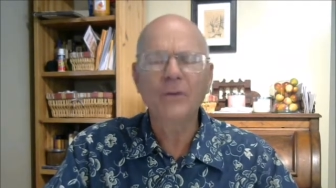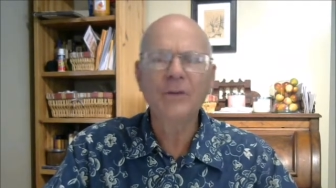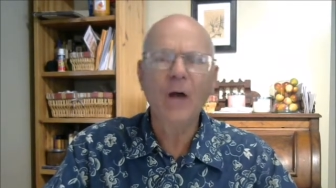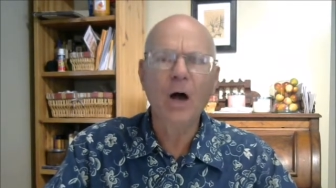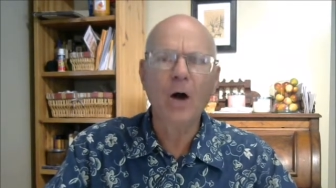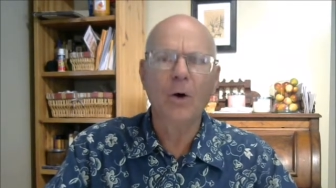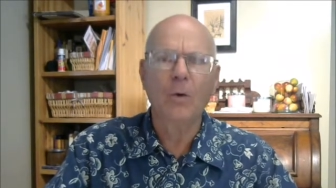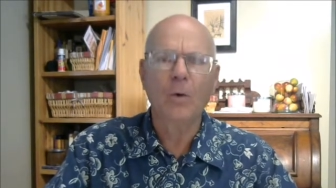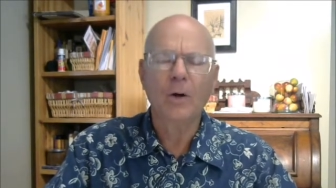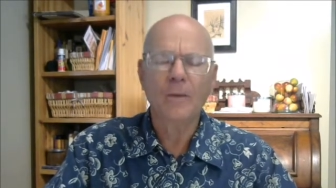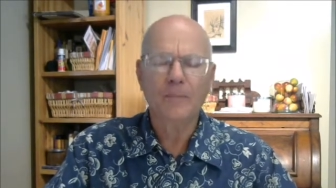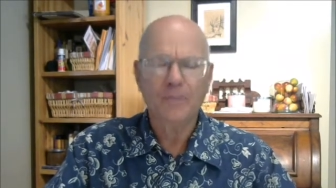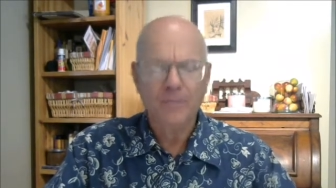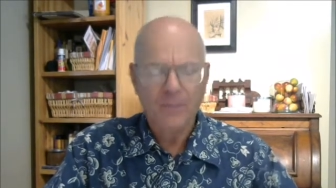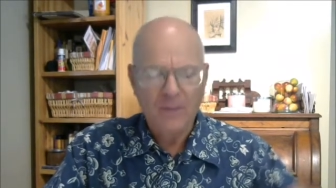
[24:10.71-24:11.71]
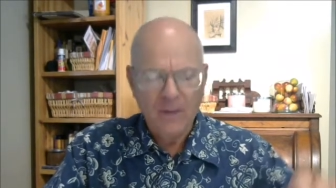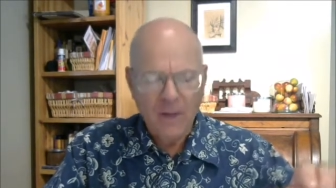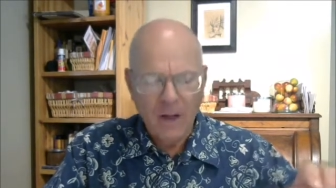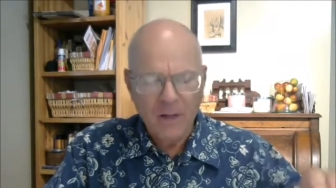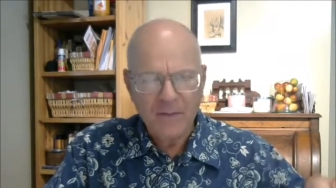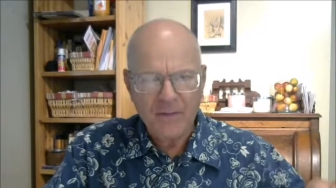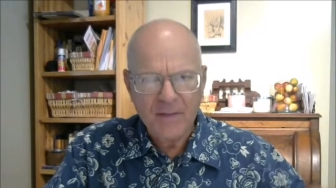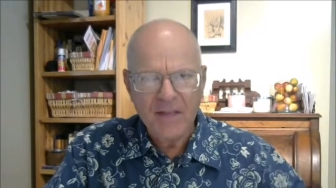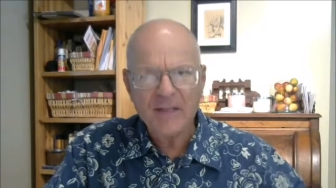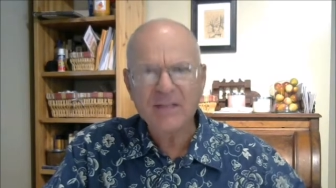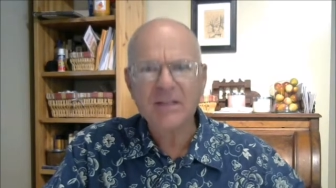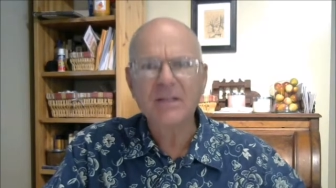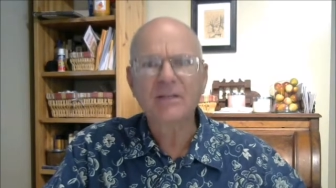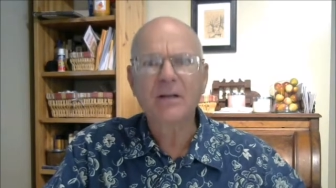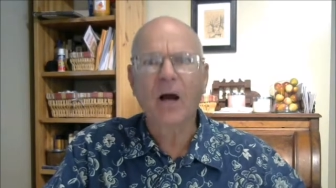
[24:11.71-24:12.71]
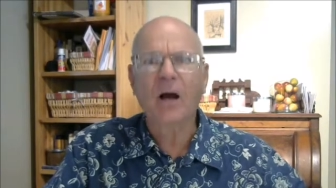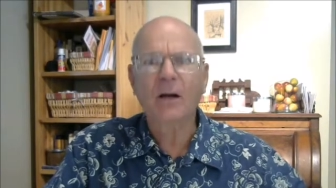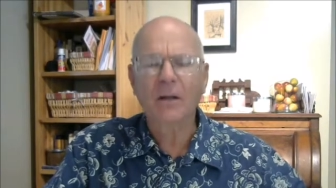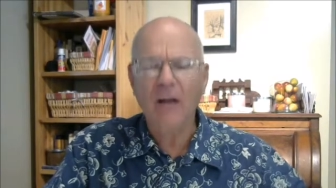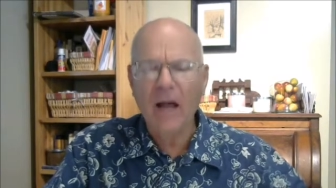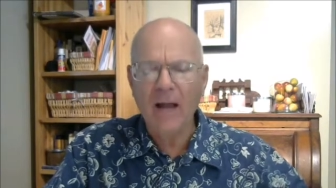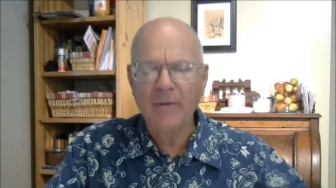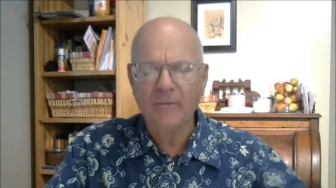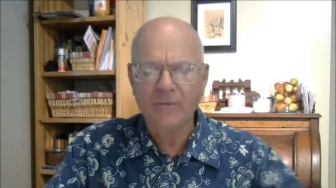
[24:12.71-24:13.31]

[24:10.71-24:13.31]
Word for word: No, this is our life.